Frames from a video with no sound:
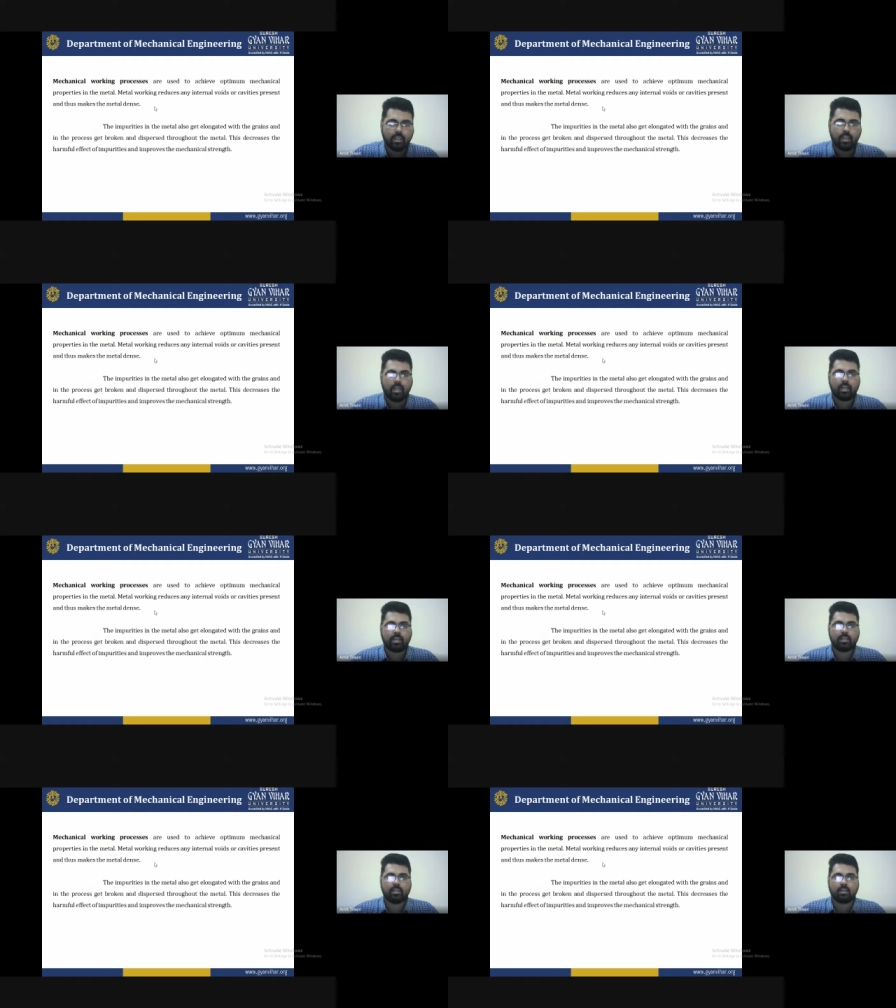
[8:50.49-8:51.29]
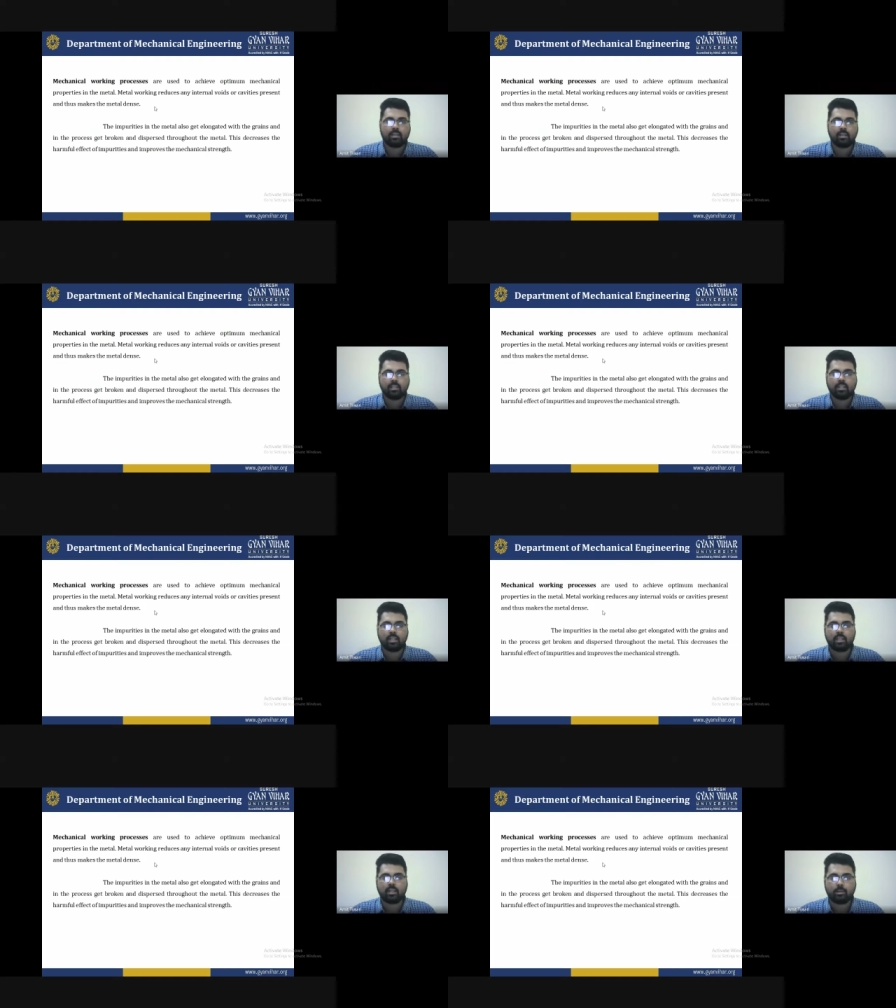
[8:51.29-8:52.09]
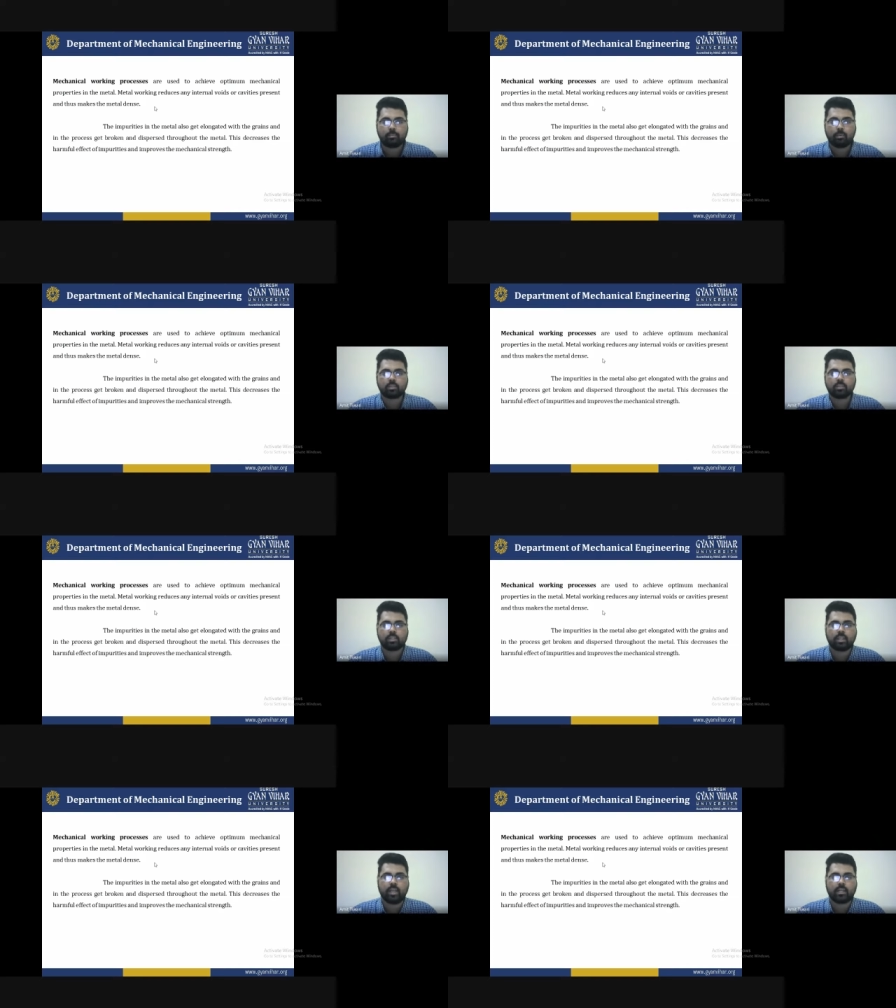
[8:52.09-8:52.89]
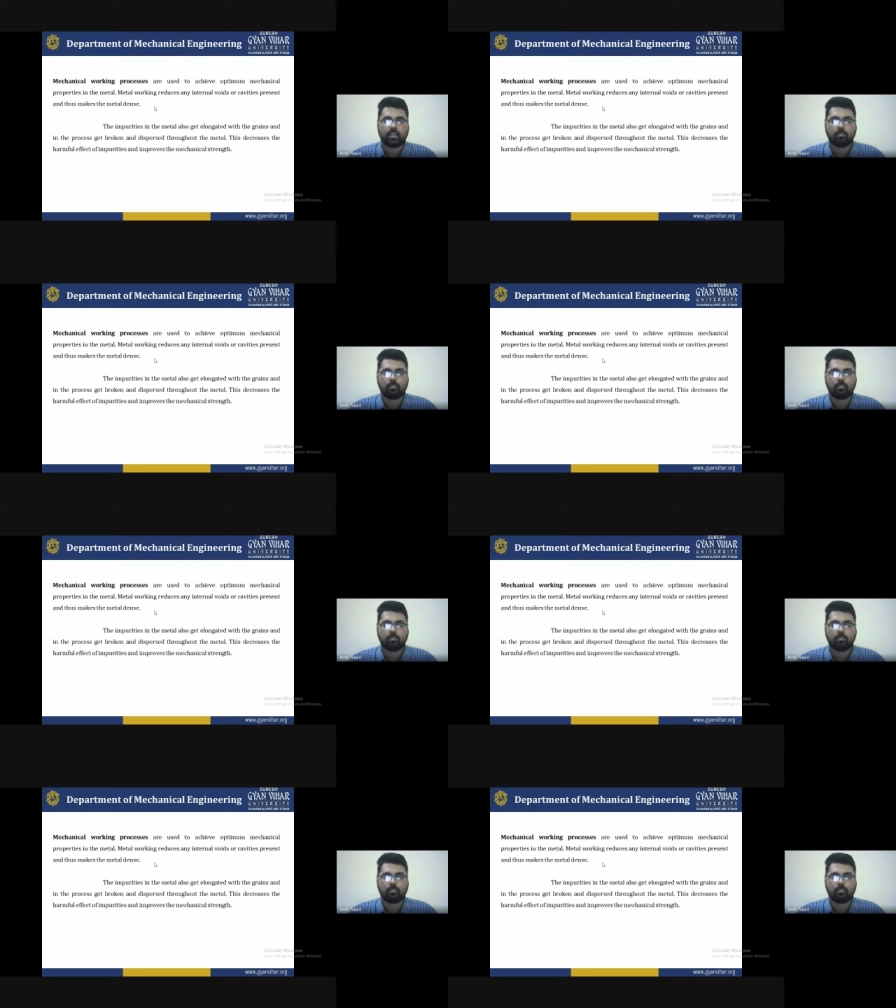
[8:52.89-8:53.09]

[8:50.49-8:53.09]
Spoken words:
and in the processes get